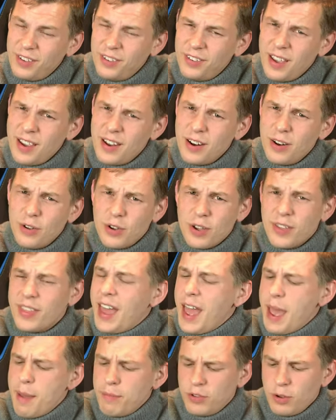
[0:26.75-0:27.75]
actually taken a look at
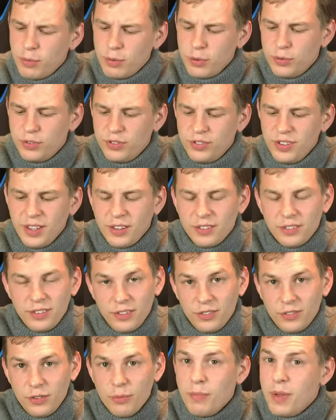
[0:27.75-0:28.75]
the MW6
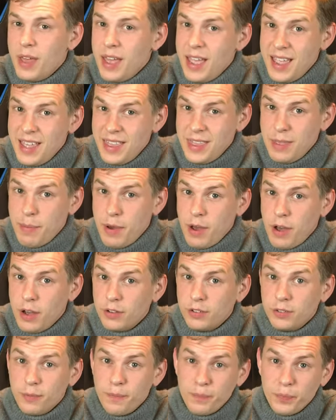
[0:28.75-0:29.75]
system in the
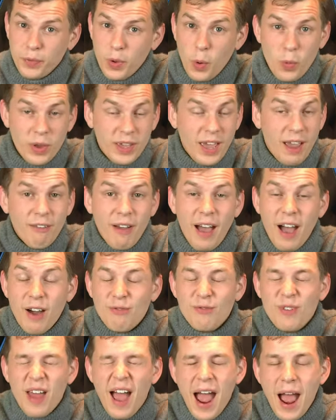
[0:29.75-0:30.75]
past we gave
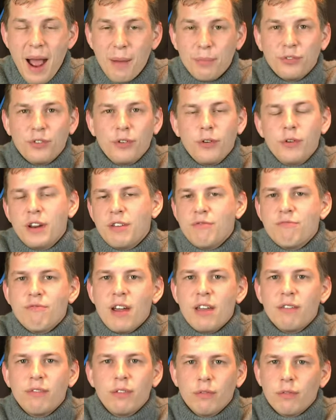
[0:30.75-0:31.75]
out an absolutely
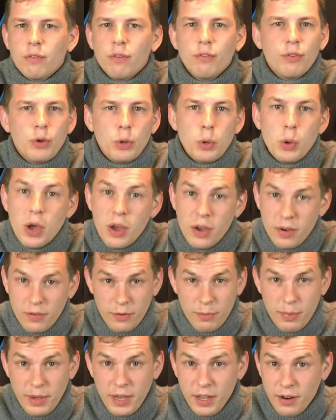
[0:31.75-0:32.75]
raving review
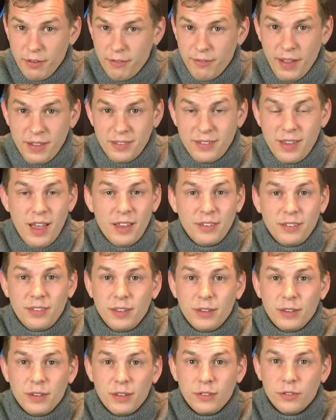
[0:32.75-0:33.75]
for being a
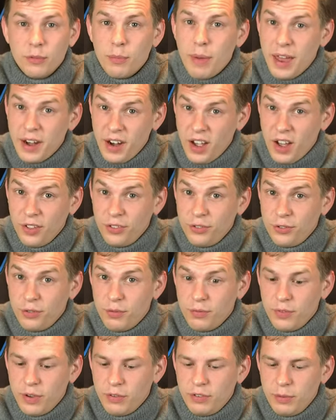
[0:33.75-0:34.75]
fantastic system at
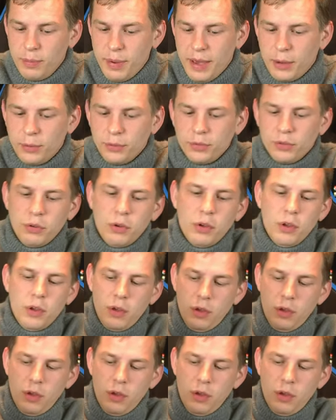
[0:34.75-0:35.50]
£150.